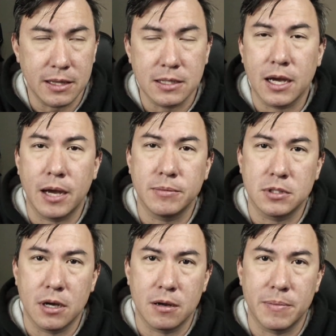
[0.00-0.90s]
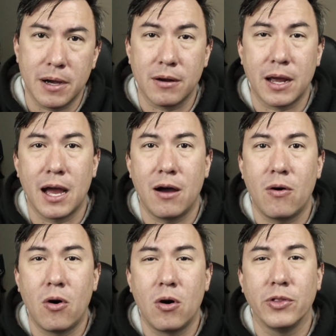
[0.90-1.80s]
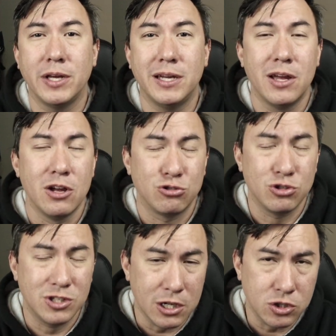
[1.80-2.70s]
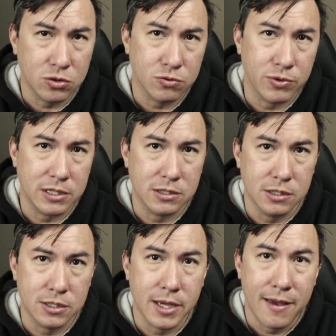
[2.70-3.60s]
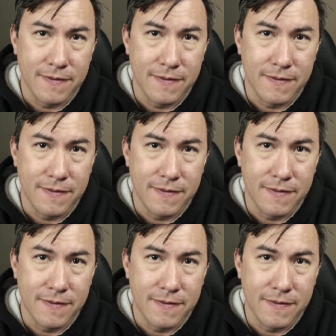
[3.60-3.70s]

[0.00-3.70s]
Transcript: time to talk about how all the traditional races